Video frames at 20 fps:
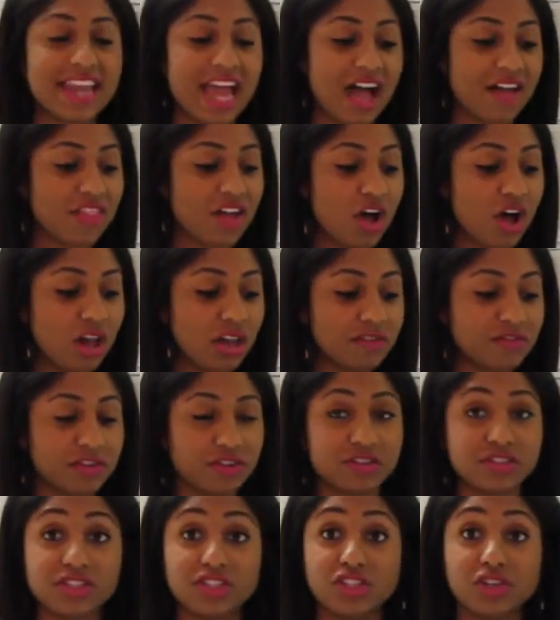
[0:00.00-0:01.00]
now that all of
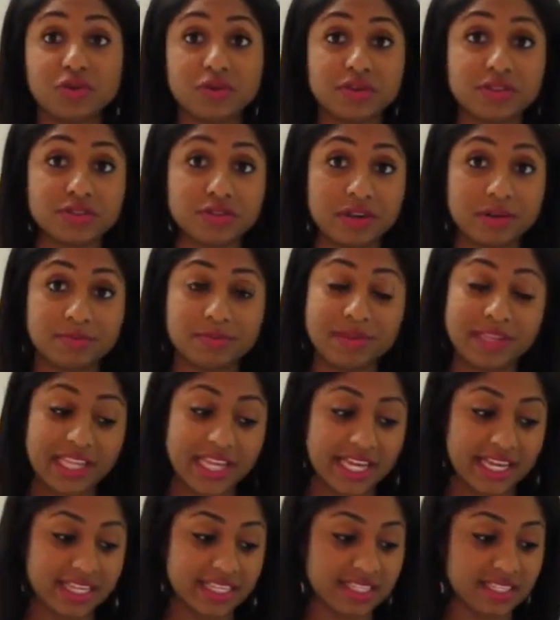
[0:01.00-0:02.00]
your skewers are in
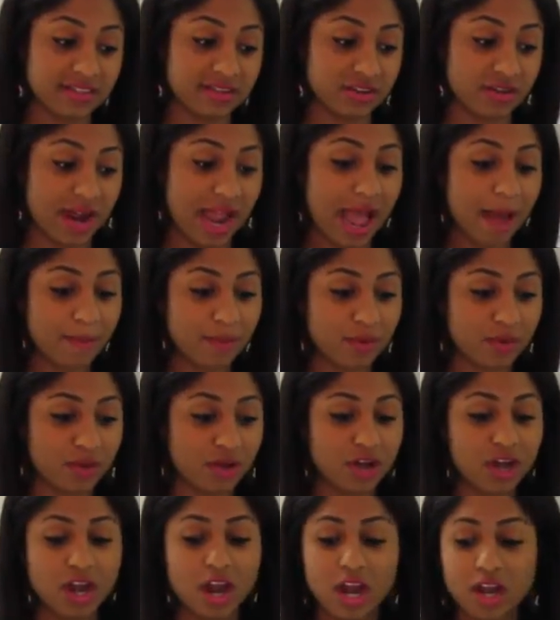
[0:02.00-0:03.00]
place in your
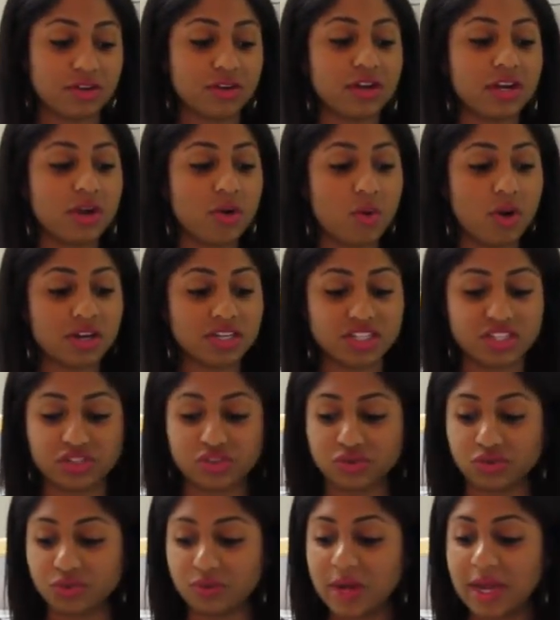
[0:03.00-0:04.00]
apple, you're going to want
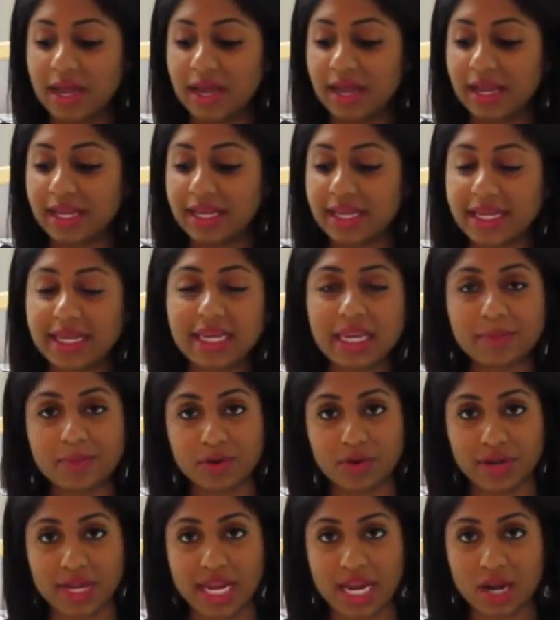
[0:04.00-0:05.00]
to heat up
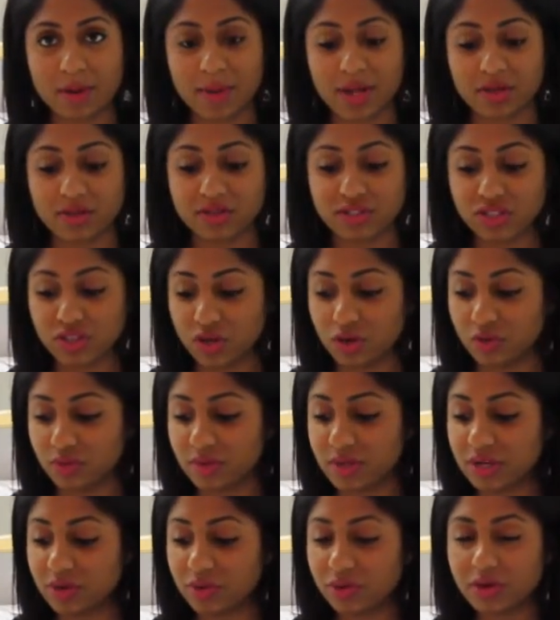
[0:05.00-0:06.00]
your caramel.
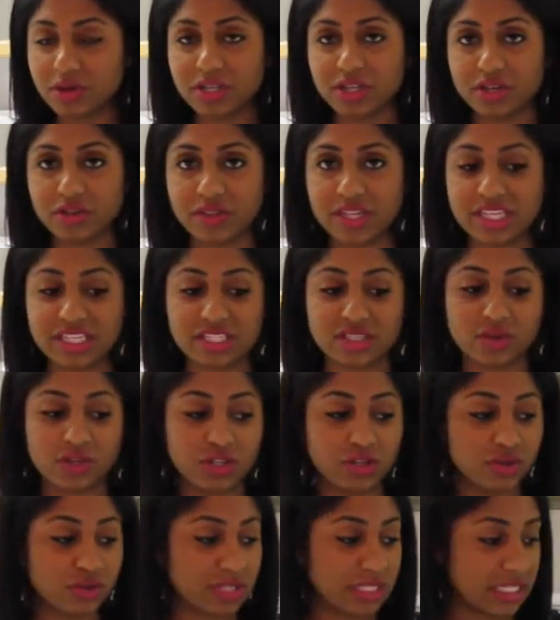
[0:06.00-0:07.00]
So in order to do this,
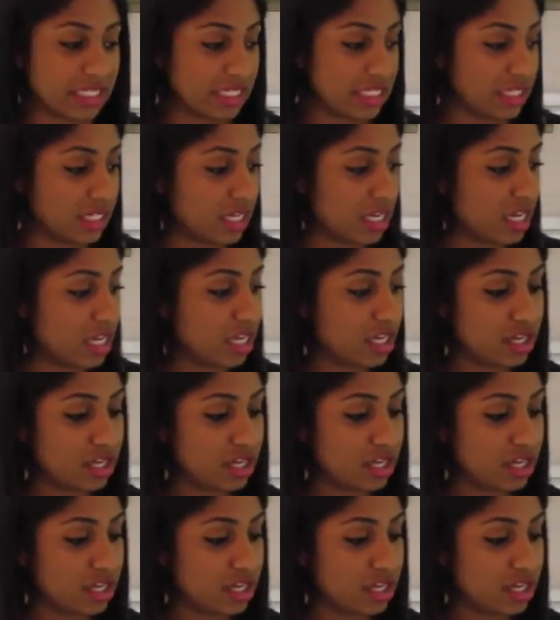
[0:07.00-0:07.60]
you'll need